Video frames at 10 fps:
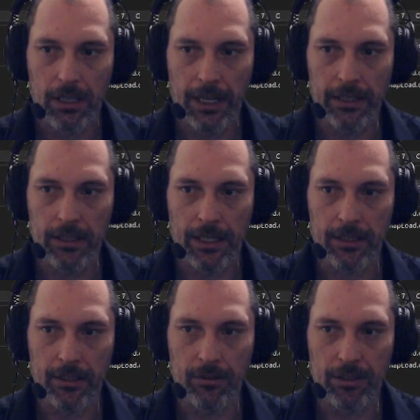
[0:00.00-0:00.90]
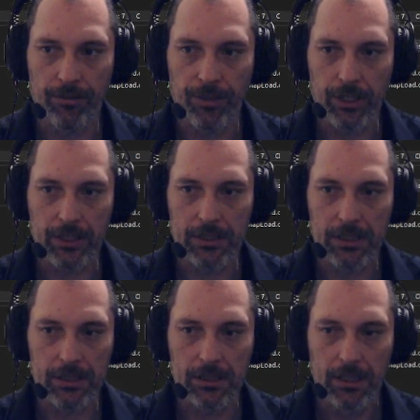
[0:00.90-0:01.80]
I don't know what the fuck this
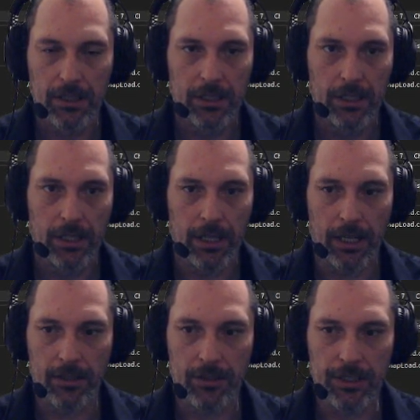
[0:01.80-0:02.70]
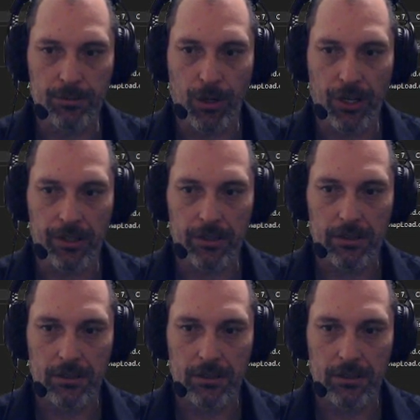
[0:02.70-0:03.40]
is. This part.